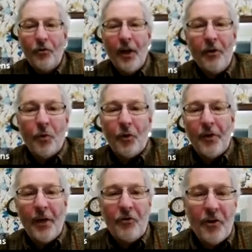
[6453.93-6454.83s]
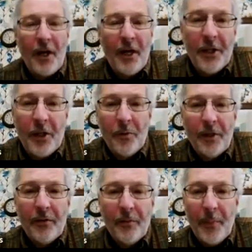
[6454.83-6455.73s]
change rotation on the
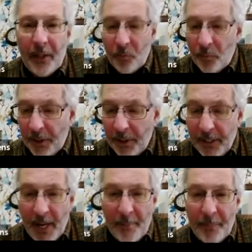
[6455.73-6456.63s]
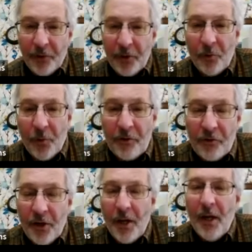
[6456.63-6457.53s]
unit to make it run in the opposite
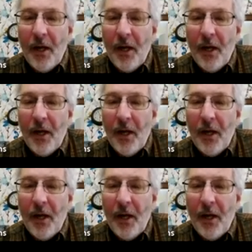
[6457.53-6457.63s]
direction.